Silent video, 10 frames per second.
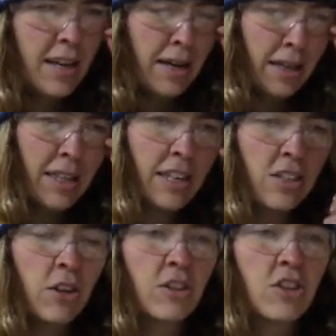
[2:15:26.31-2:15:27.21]
I think it's
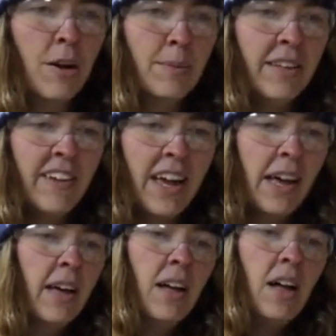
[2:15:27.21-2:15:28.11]
called champleve,
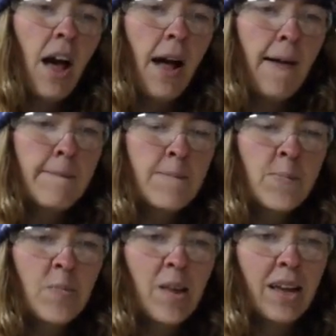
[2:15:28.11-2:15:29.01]
um,
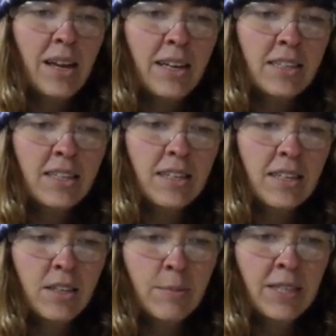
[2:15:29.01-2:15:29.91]
and it's
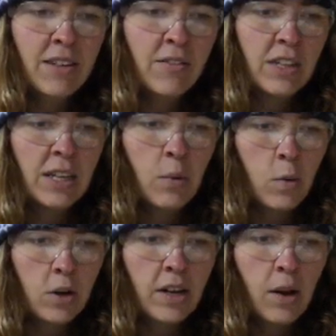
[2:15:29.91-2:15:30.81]
specifically
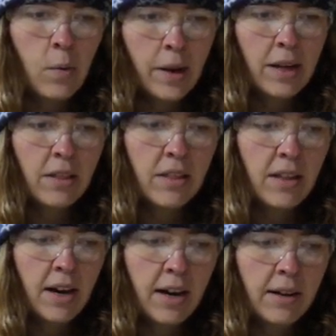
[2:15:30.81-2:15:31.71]
working with
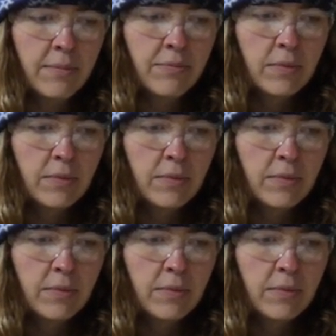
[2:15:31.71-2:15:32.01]
um,